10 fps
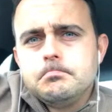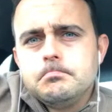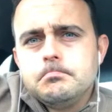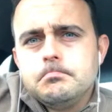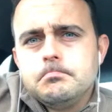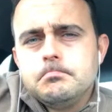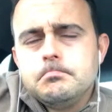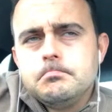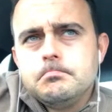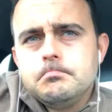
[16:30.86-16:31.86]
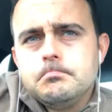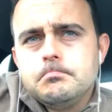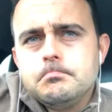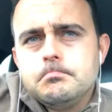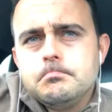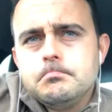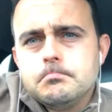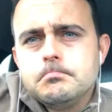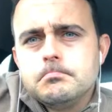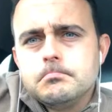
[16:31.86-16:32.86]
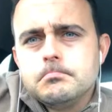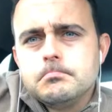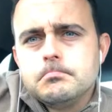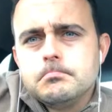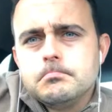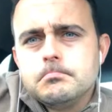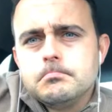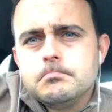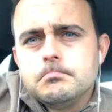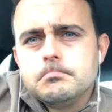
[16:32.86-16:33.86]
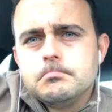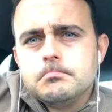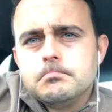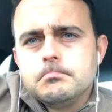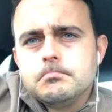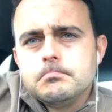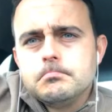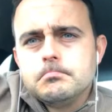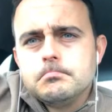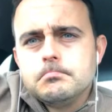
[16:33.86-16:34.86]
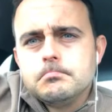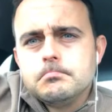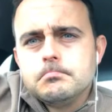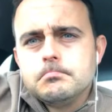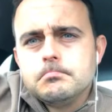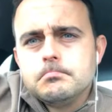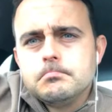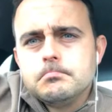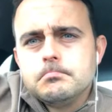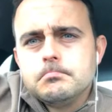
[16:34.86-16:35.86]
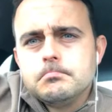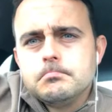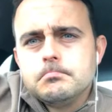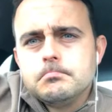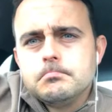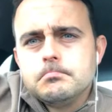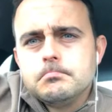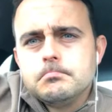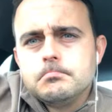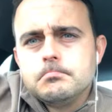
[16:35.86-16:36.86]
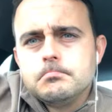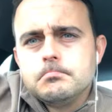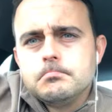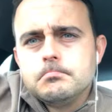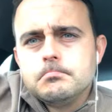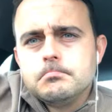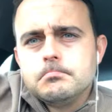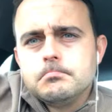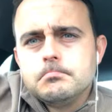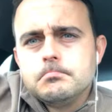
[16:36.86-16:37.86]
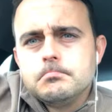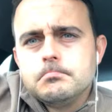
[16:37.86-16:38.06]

(silent)